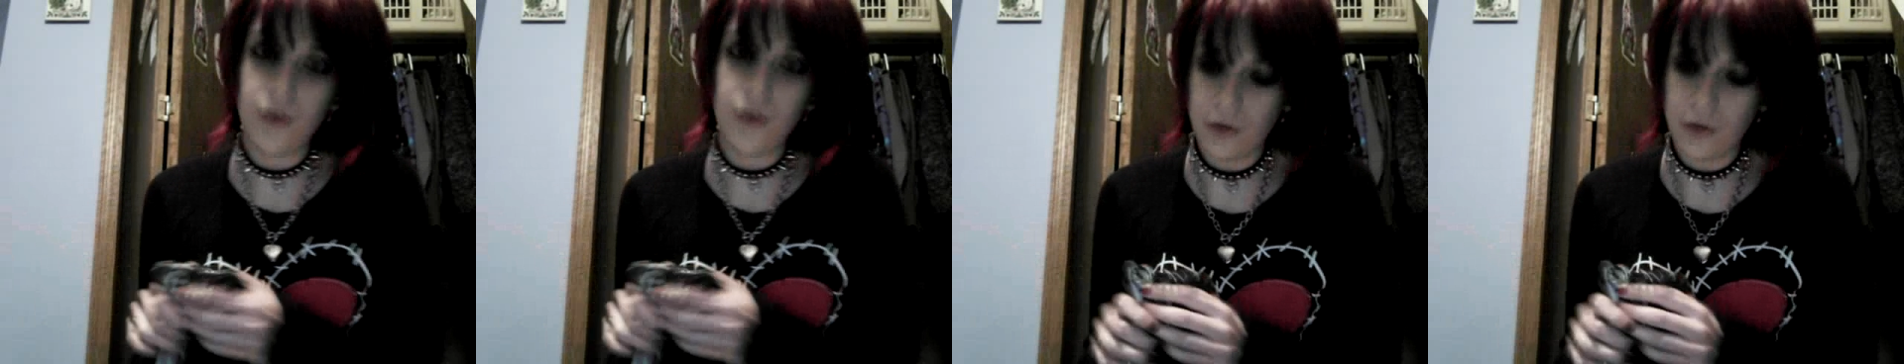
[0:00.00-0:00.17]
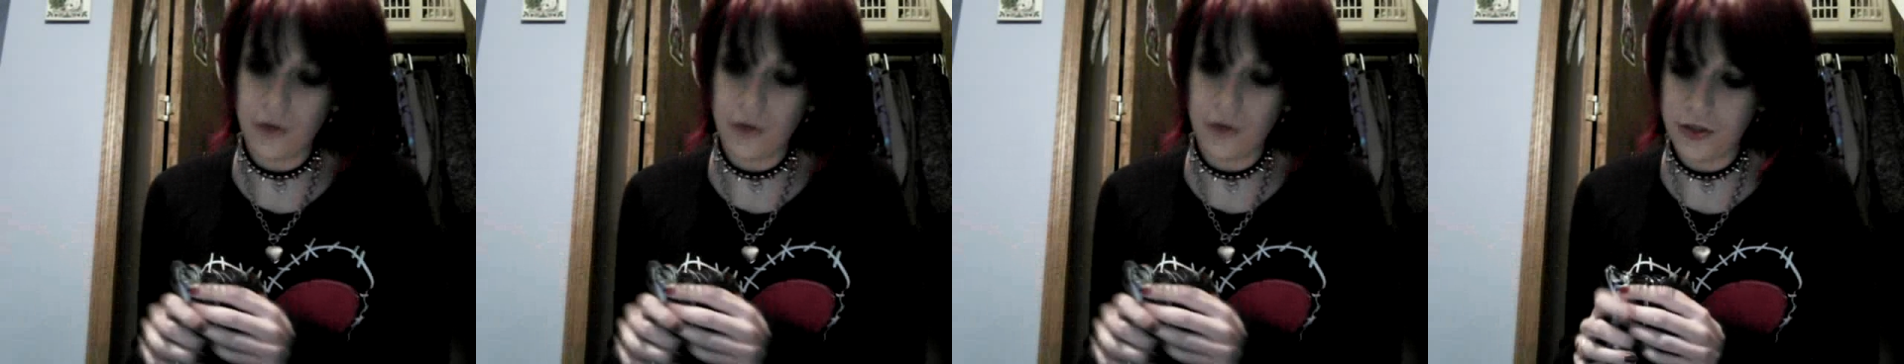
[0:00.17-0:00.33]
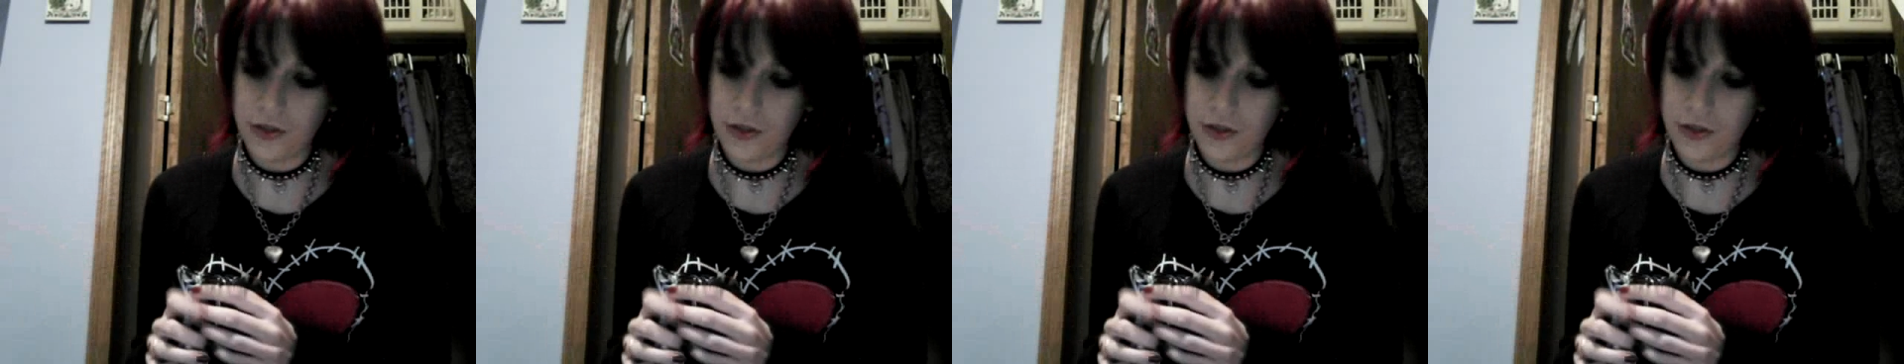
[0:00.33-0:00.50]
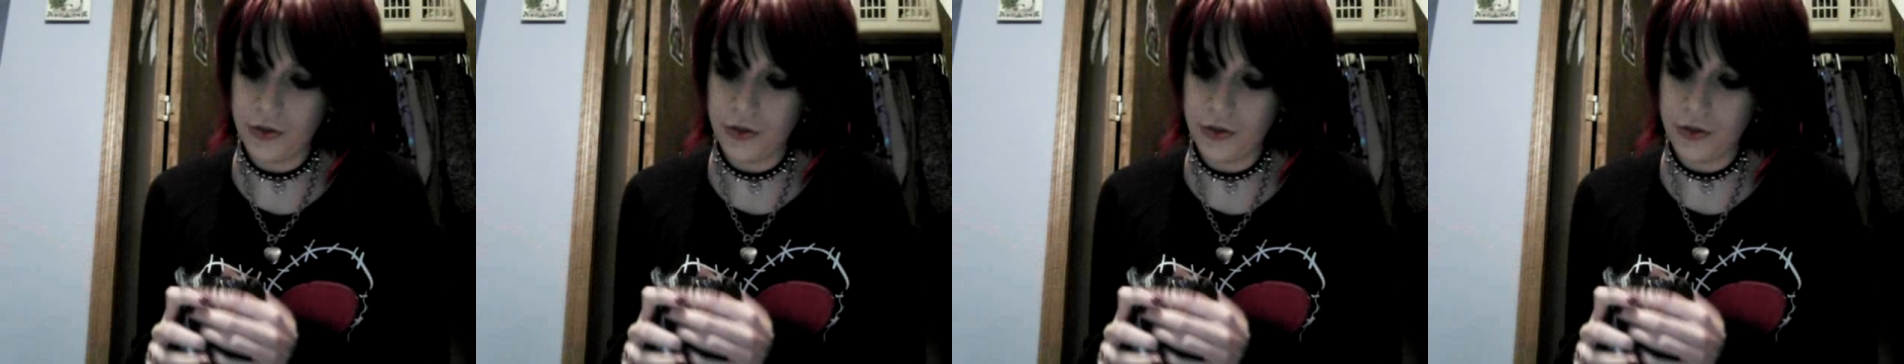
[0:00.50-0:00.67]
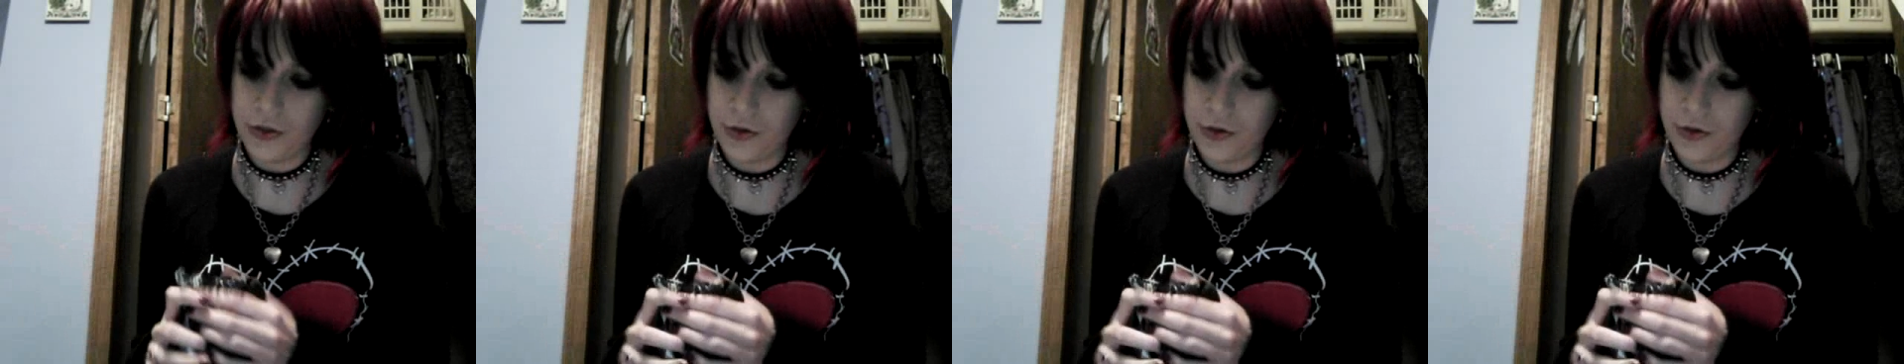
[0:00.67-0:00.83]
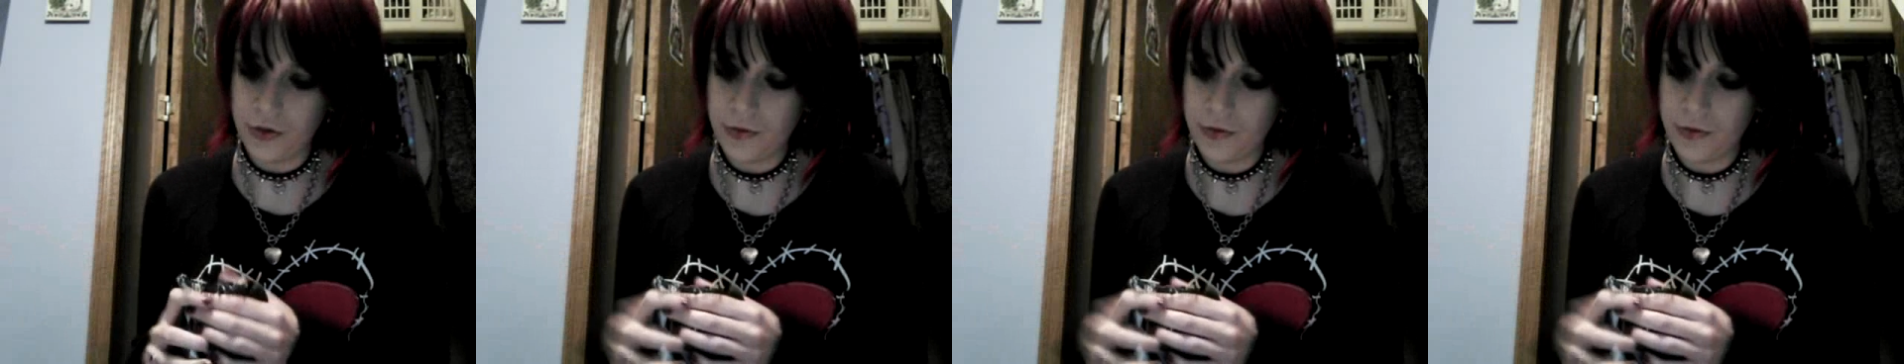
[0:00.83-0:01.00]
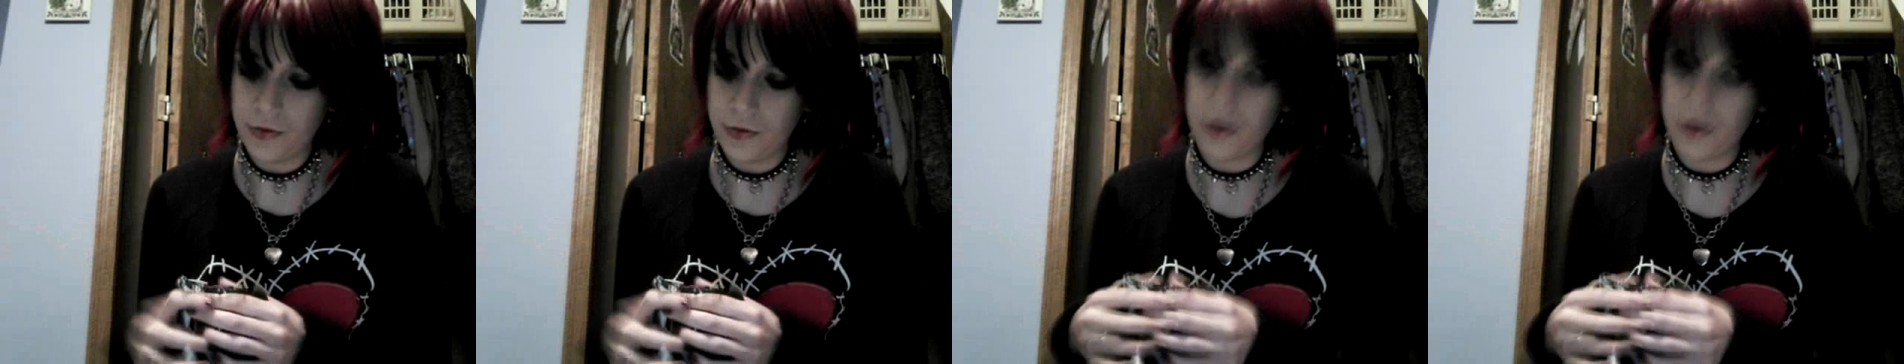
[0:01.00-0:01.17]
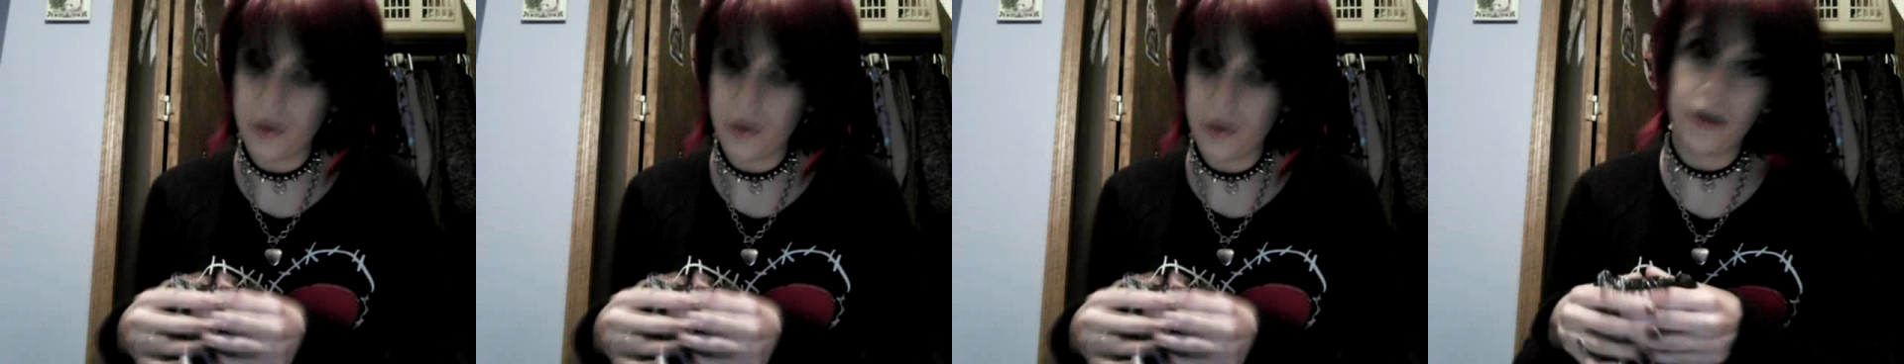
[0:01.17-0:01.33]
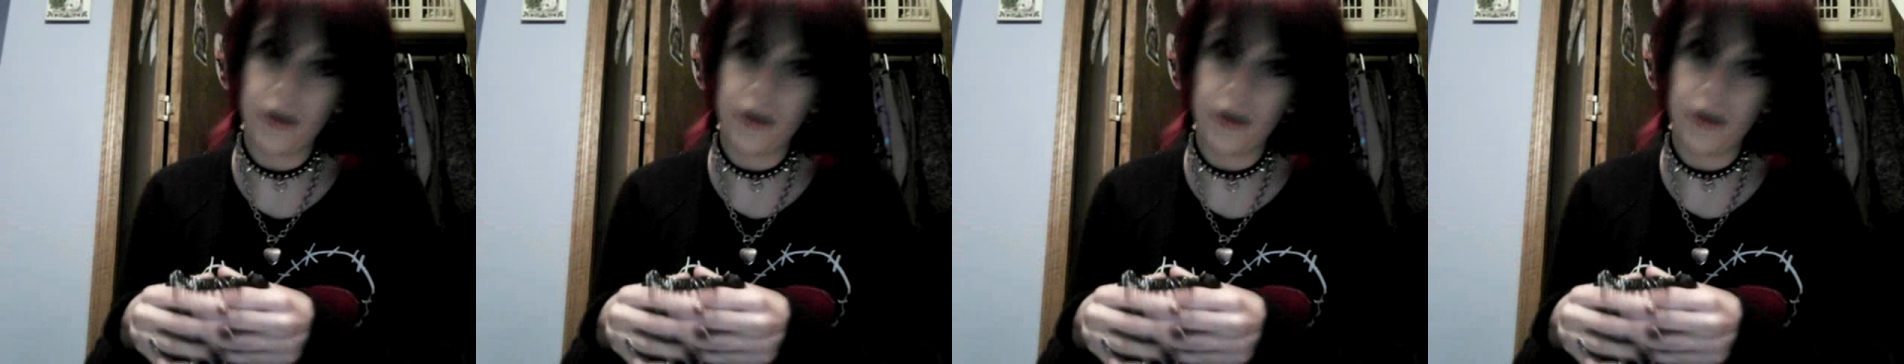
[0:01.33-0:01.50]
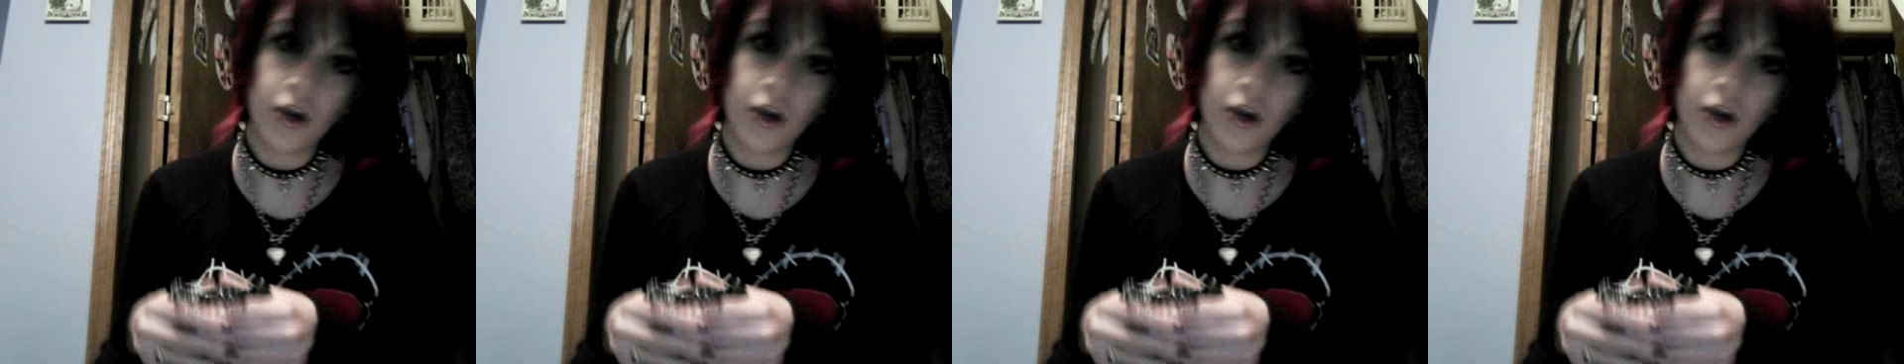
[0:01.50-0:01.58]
want to put them on a